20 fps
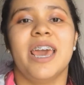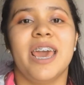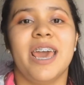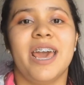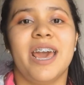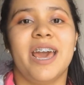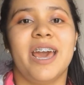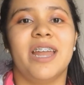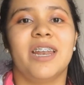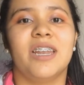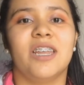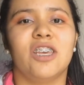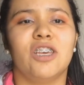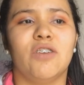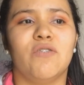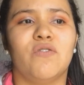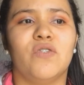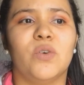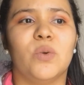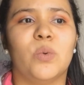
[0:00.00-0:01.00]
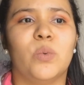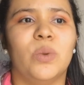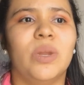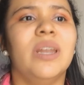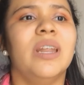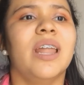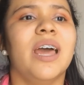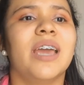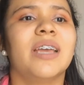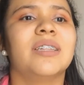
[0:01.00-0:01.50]
And if you
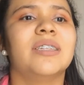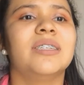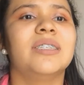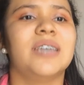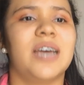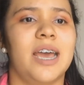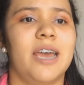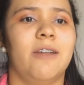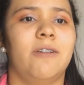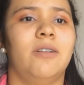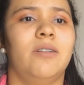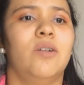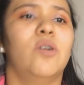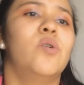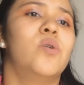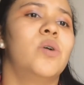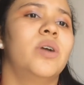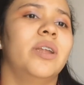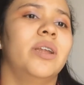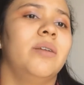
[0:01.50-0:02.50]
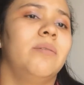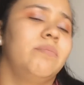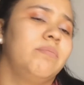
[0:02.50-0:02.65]
really like the title or